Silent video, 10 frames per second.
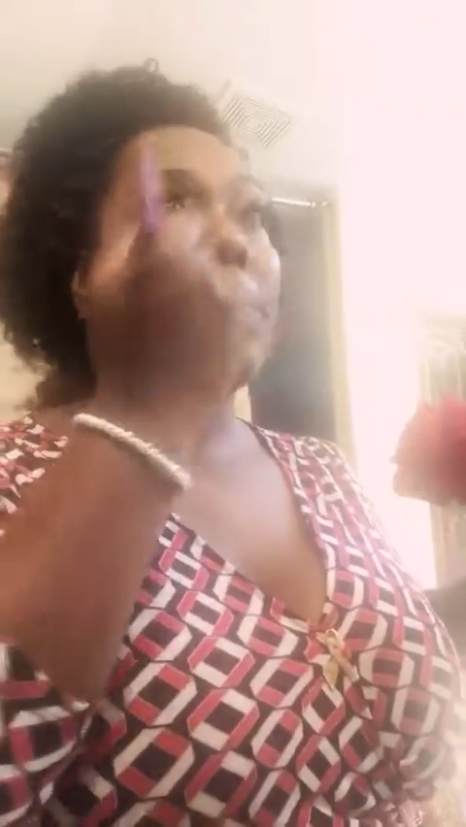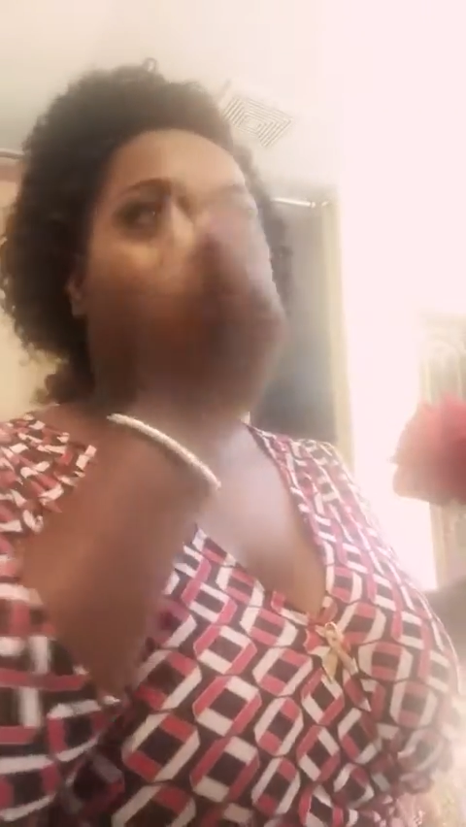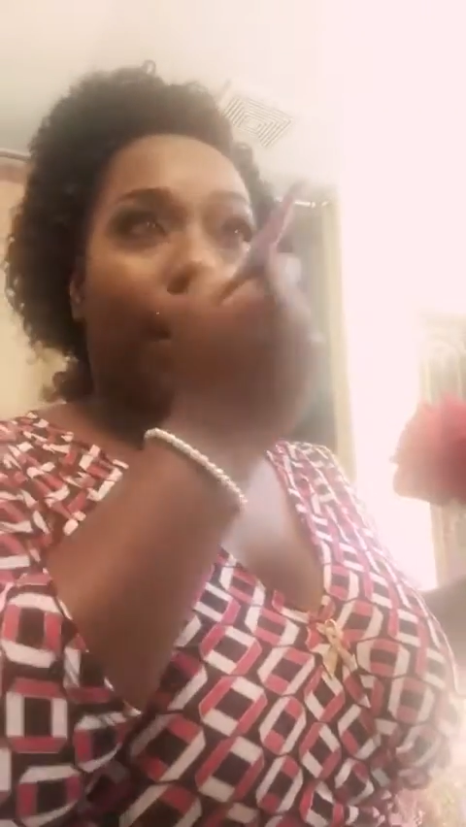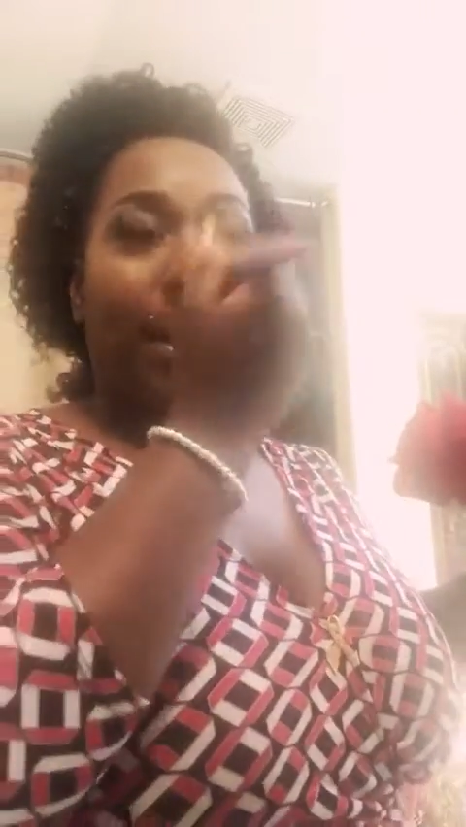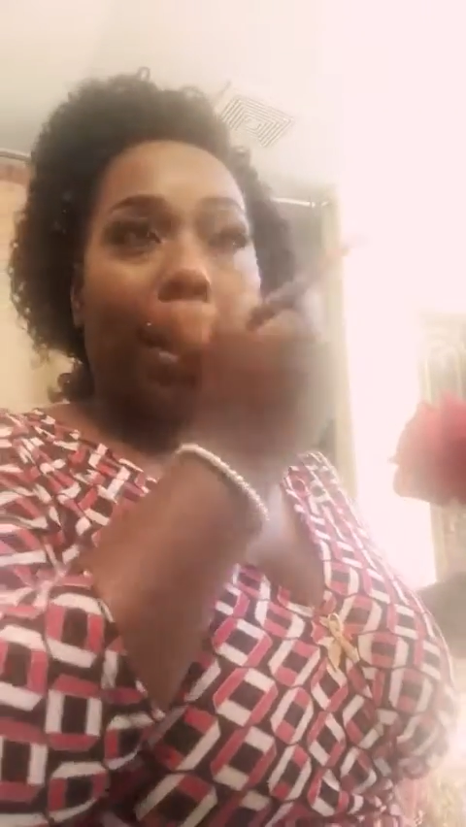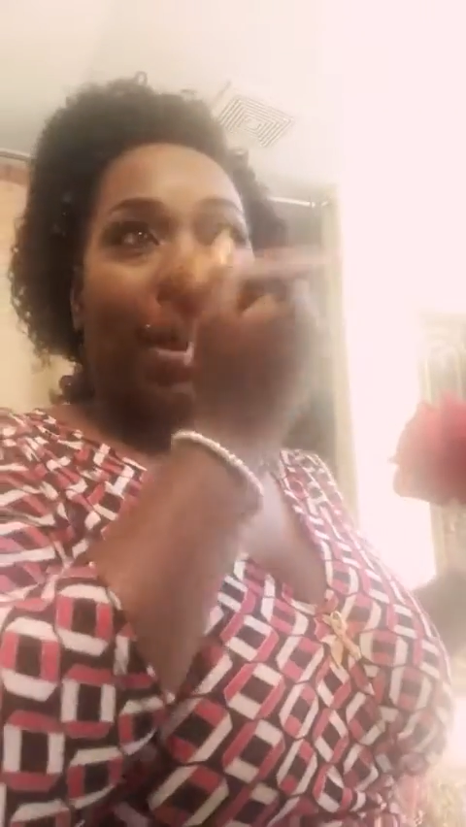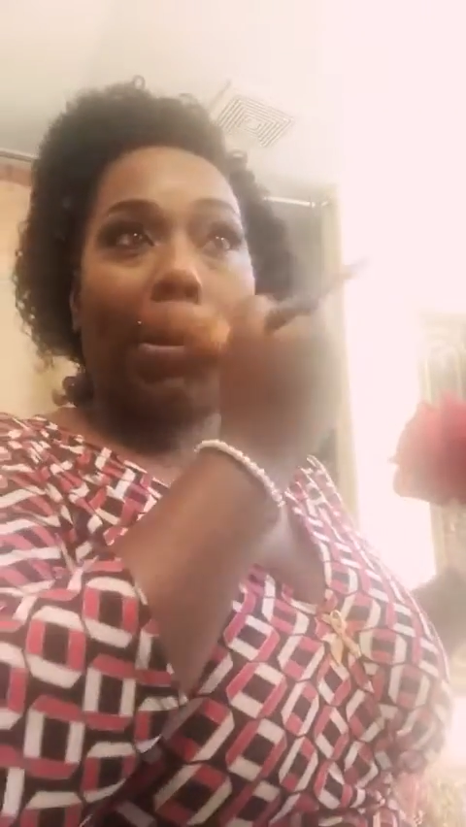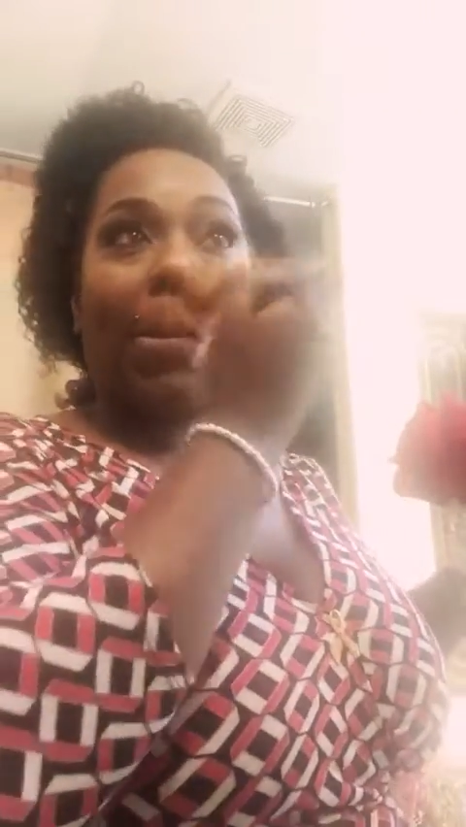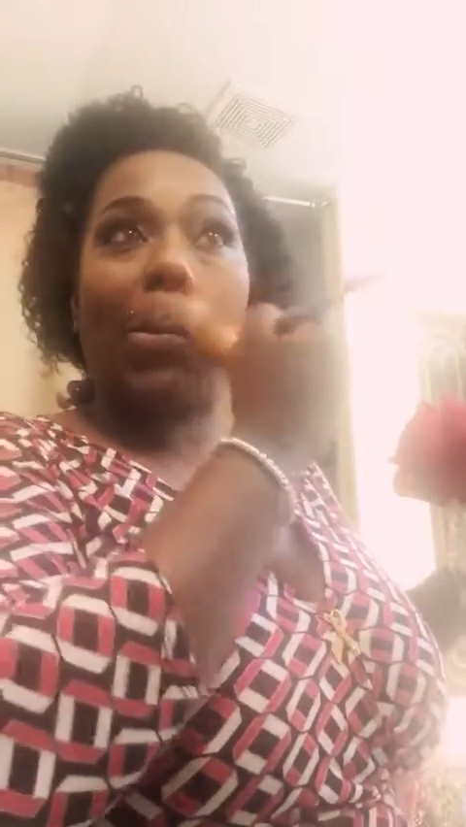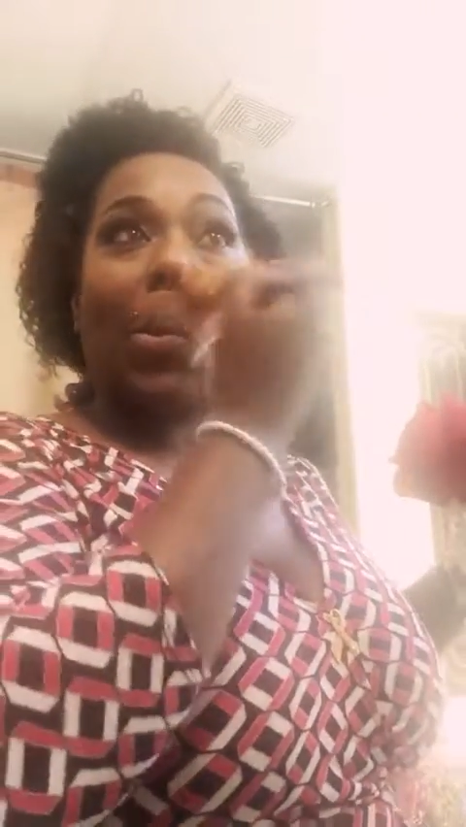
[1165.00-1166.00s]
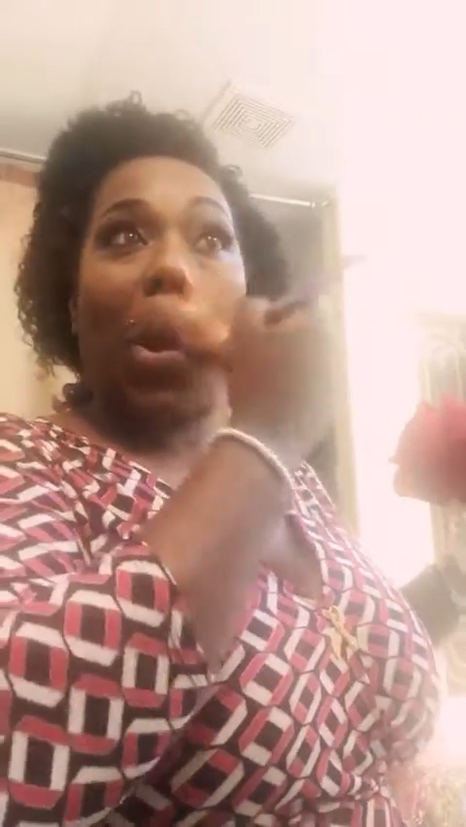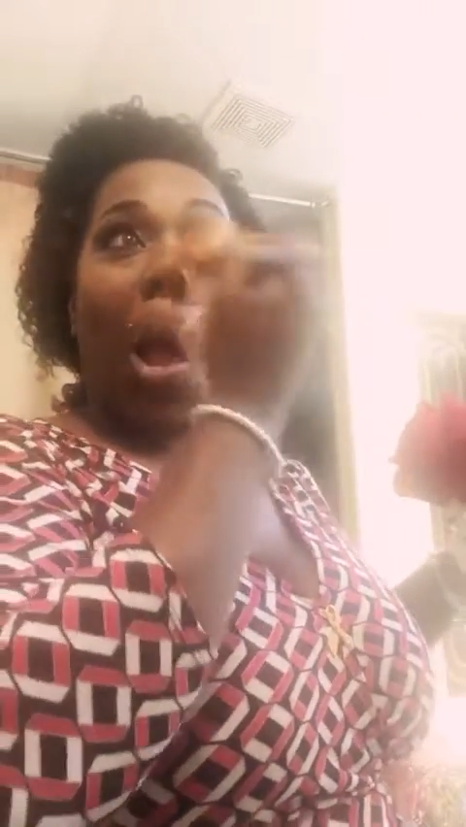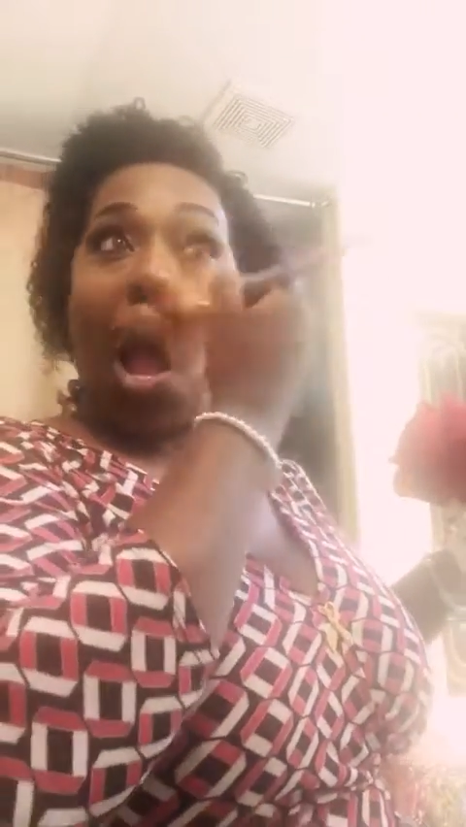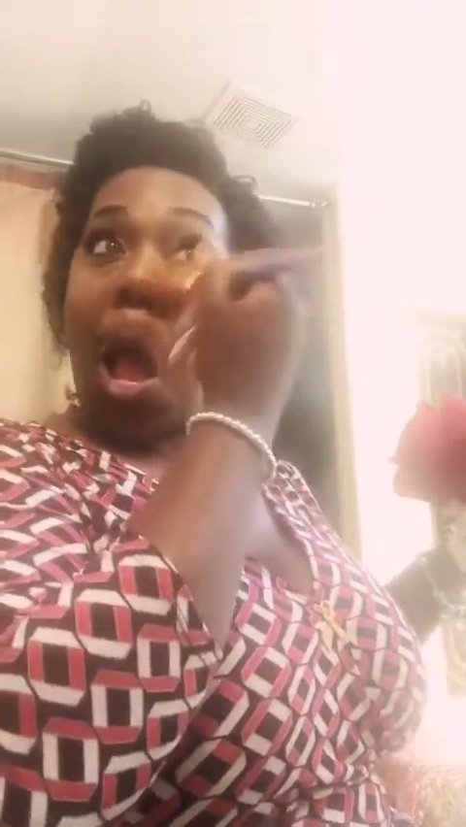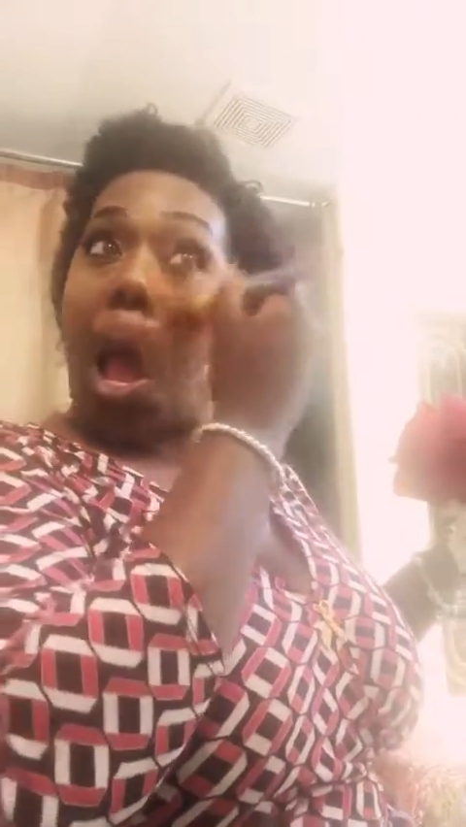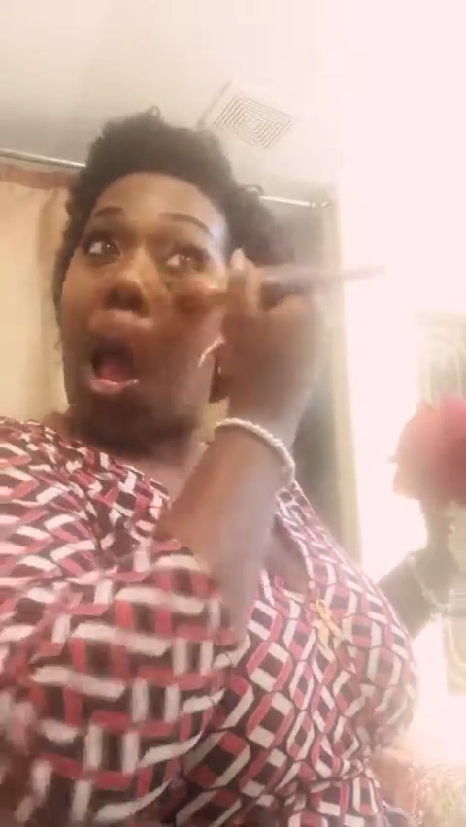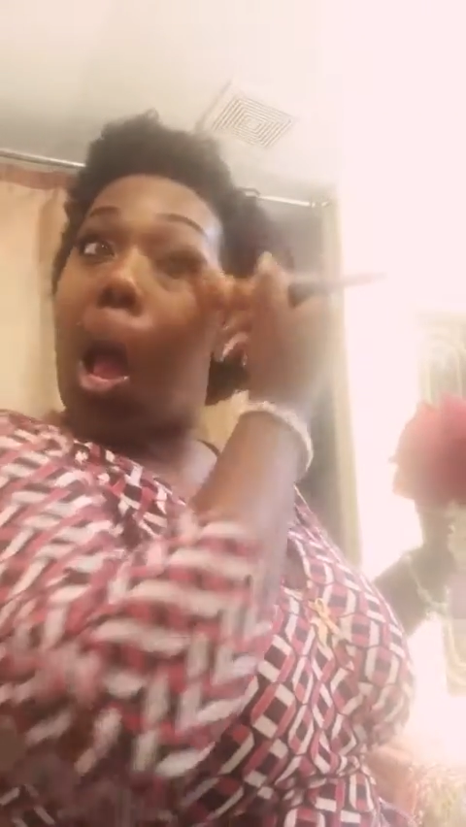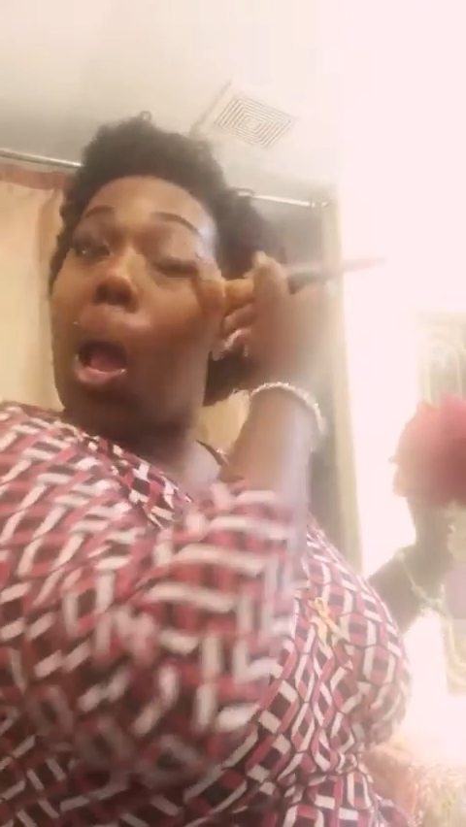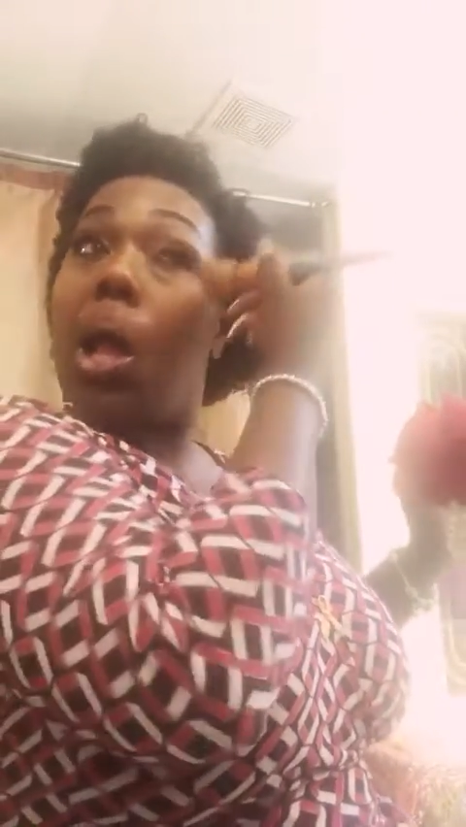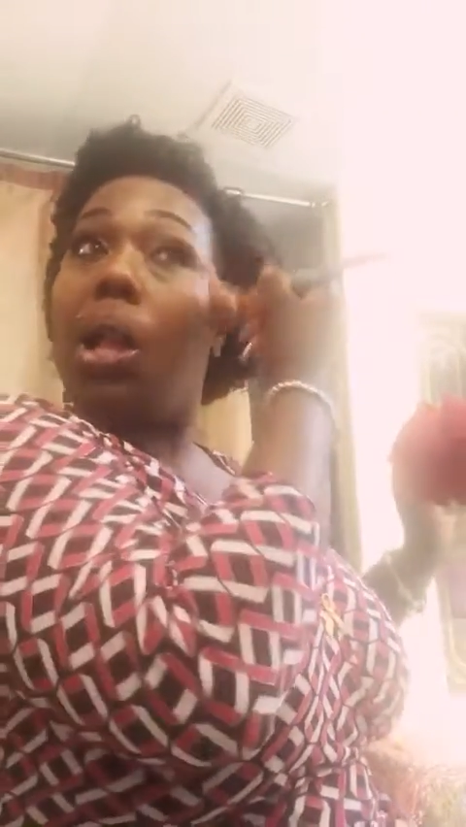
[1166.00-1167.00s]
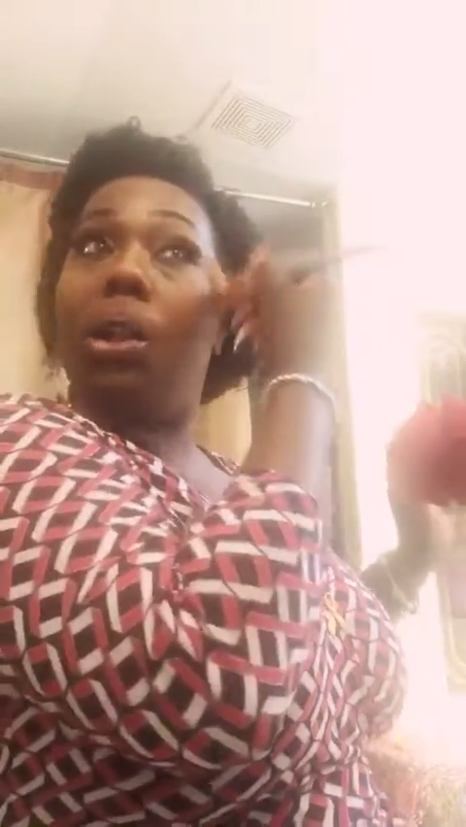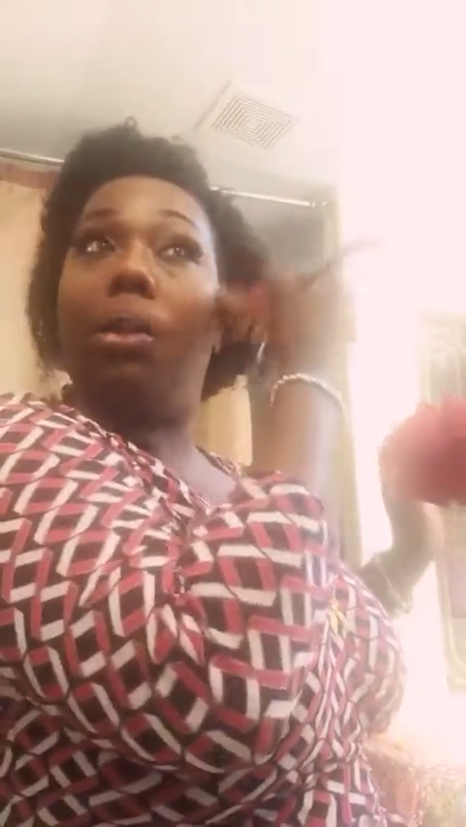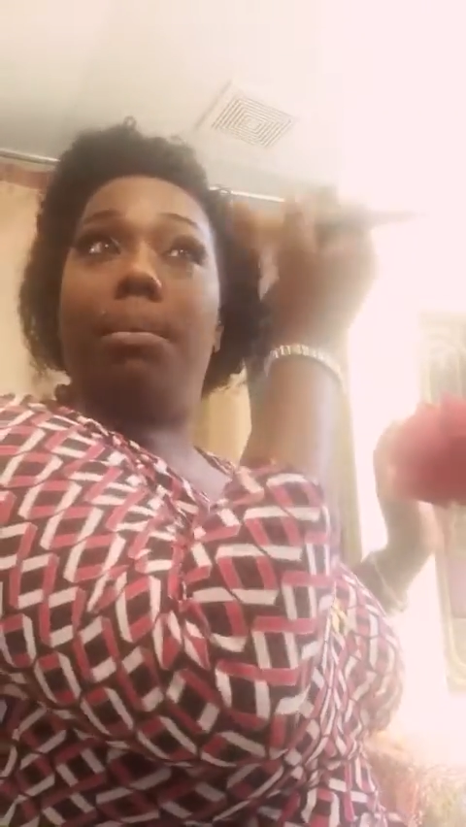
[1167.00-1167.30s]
blend a